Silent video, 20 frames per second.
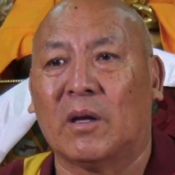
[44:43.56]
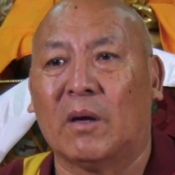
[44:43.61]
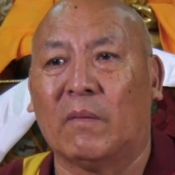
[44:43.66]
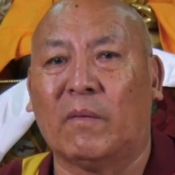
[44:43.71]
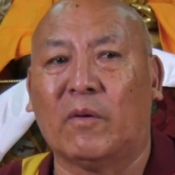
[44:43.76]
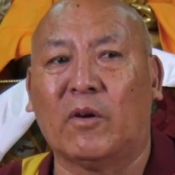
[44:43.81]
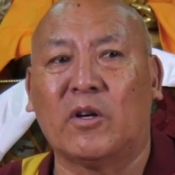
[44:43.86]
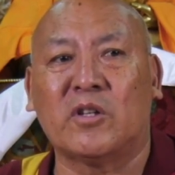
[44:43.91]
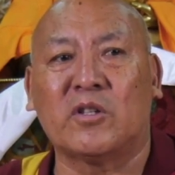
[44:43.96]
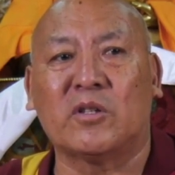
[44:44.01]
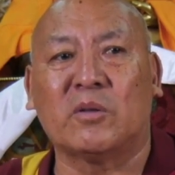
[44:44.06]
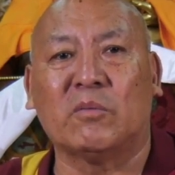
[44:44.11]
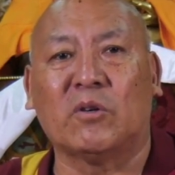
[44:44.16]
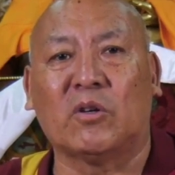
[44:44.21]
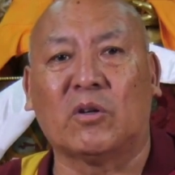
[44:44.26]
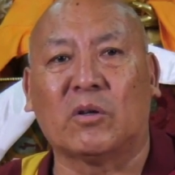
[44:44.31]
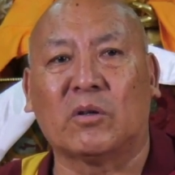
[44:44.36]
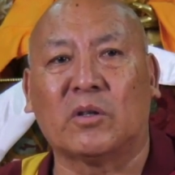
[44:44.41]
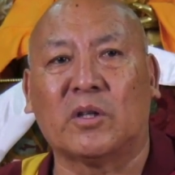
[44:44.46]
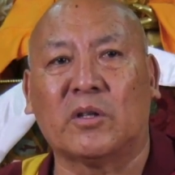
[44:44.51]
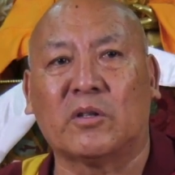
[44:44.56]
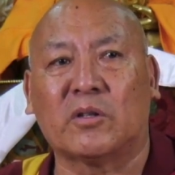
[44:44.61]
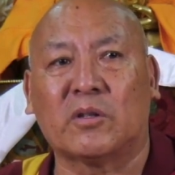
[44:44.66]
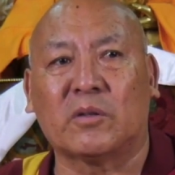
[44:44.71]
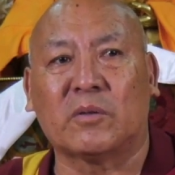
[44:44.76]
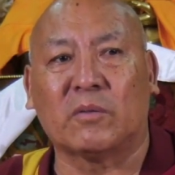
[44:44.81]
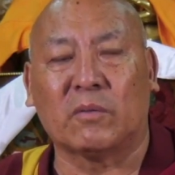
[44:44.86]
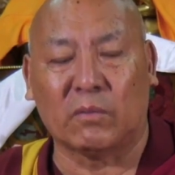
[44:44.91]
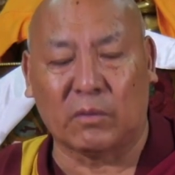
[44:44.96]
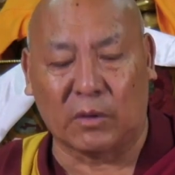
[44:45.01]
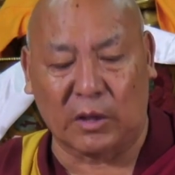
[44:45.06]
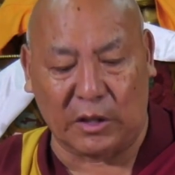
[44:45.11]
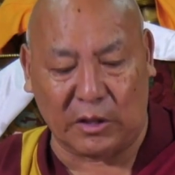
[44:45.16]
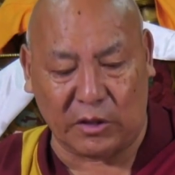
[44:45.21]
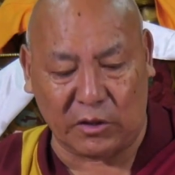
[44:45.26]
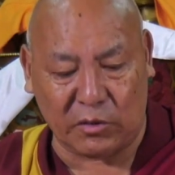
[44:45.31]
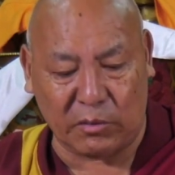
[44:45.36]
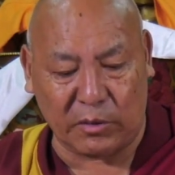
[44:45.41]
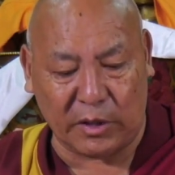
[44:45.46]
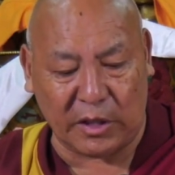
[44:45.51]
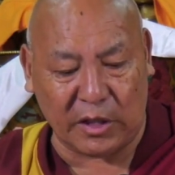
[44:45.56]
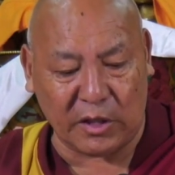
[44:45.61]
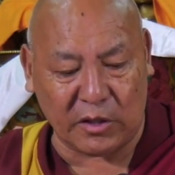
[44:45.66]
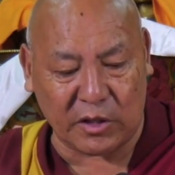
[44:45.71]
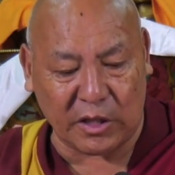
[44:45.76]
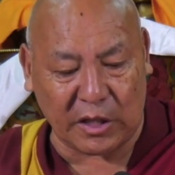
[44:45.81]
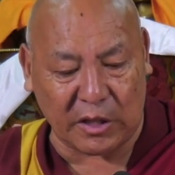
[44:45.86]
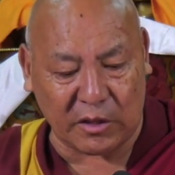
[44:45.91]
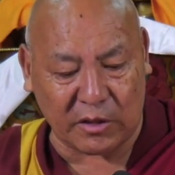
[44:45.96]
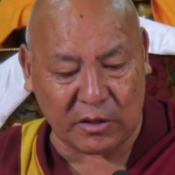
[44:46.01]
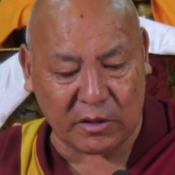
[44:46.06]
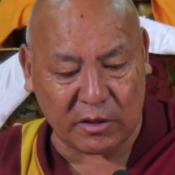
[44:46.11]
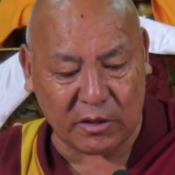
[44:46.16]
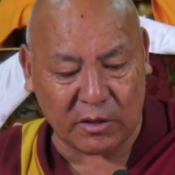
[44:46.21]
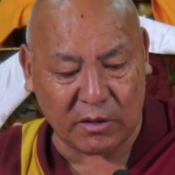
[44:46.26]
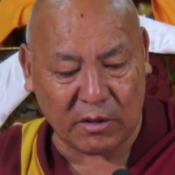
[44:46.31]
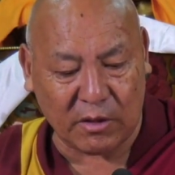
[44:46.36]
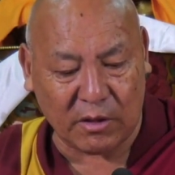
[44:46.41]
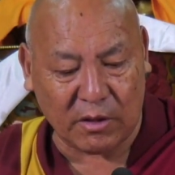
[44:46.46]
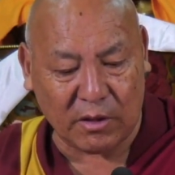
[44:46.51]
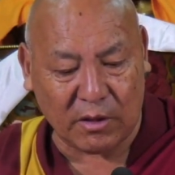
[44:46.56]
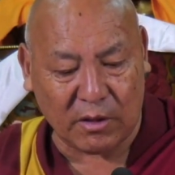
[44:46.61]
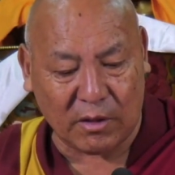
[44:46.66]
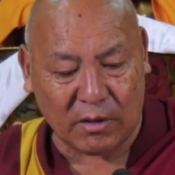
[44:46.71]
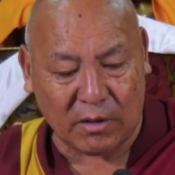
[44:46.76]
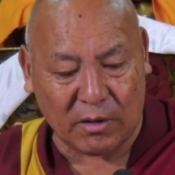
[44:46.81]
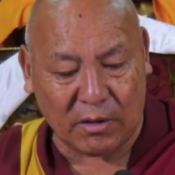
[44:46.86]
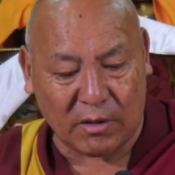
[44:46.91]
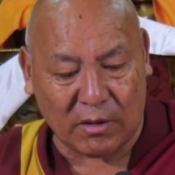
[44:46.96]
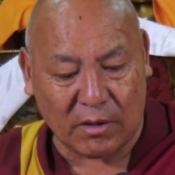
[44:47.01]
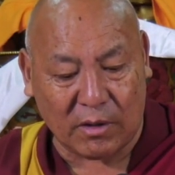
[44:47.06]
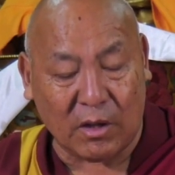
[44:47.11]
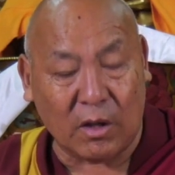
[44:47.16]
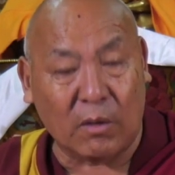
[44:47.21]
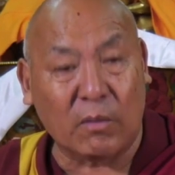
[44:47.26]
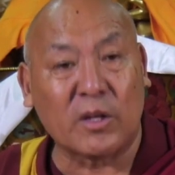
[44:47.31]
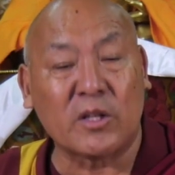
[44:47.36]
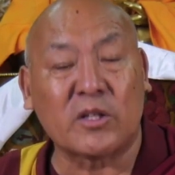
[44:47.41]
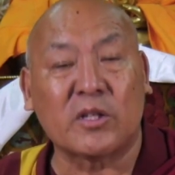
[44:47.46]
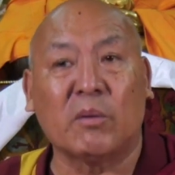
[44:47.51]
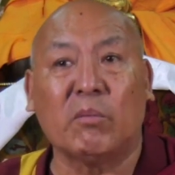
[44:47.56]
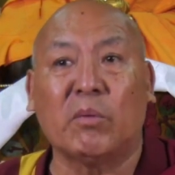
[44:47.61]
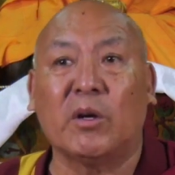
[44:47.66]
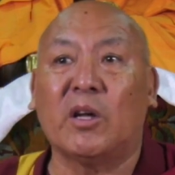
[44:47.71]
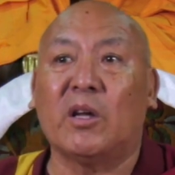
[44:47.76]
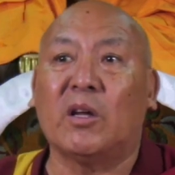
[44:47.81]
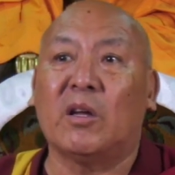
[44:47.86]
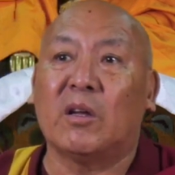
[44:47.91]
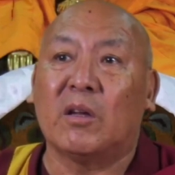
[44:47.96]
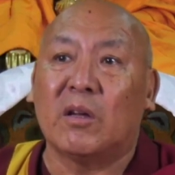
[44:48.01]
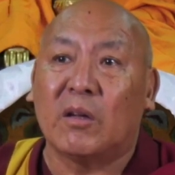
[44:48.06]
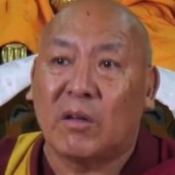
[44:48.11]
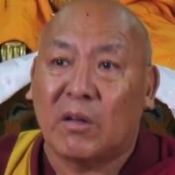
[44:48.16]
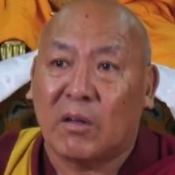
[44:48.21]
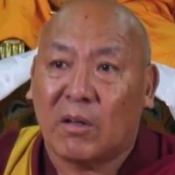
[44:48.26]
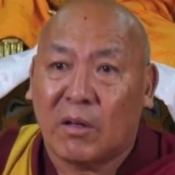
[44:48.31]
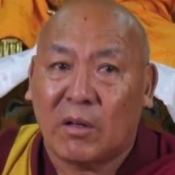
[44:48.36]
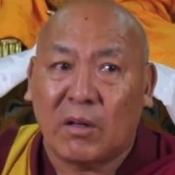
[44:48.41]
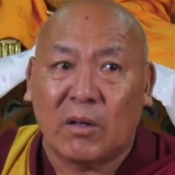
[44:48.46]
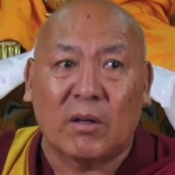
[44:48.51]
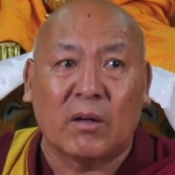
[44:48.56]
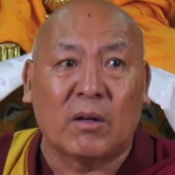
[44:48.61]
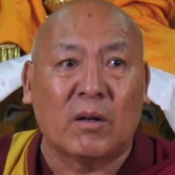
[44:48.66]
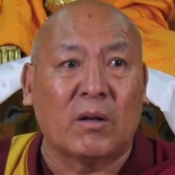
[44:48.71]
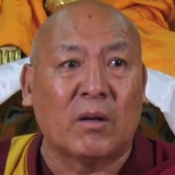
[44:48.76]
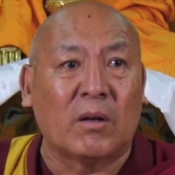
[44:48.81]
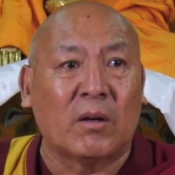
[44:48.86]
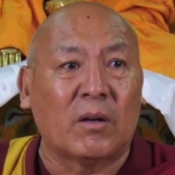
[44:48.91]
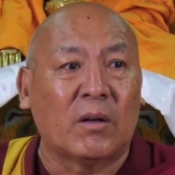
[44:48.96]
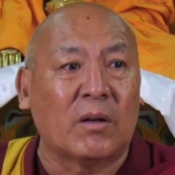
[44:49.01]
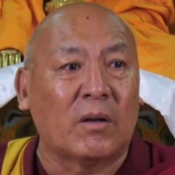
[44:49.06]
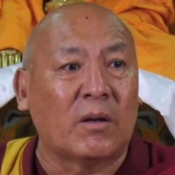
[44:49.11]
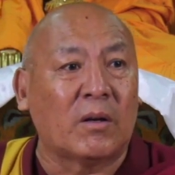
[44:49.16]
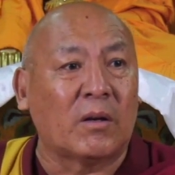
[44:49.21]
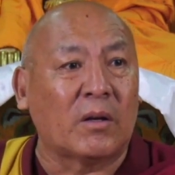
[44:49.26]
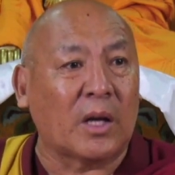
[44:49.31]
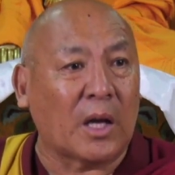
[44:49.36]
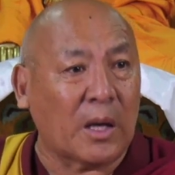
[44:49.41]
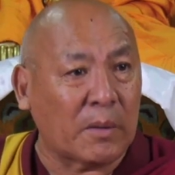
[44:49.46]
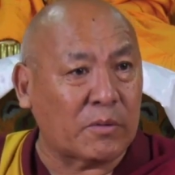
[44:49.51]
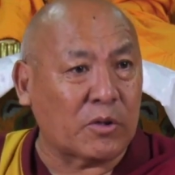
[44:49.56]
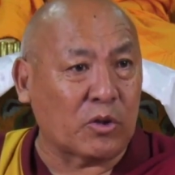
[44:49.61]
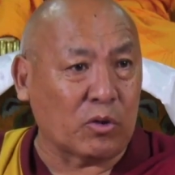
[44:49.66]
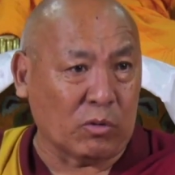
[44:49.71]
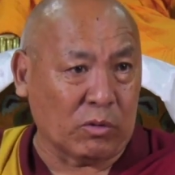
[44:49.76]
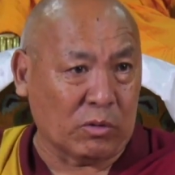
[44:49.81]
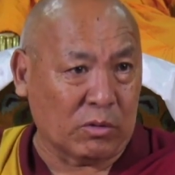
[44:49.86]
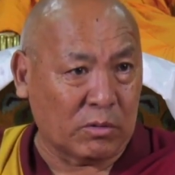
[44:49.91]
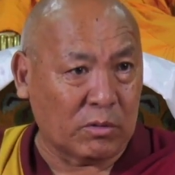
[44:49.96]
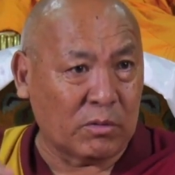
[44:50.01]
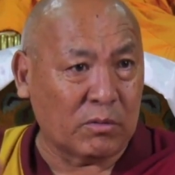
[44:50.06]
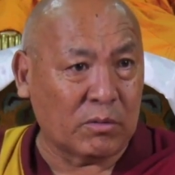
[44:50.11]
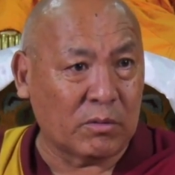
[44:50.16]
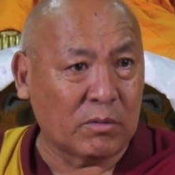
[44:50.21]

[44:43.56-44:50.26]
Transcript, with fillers: aphorism or this verse where he says, when somebody knifes you,